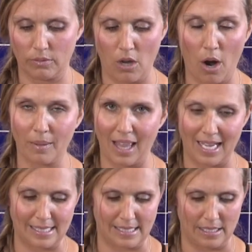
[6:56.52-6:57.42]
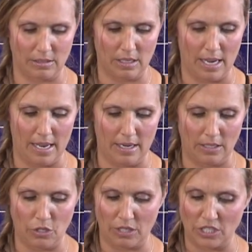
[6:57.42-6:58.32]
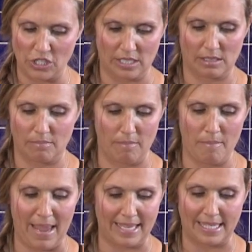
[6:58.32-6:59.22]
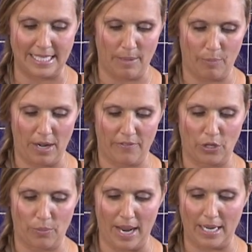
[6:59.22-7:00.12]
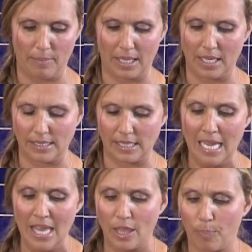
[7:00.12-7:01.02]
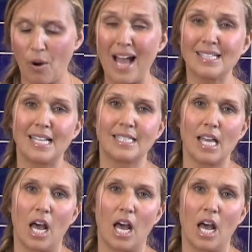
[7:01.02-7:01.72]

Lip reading: caramelized and you can just make the dip whenever you're ready, because the process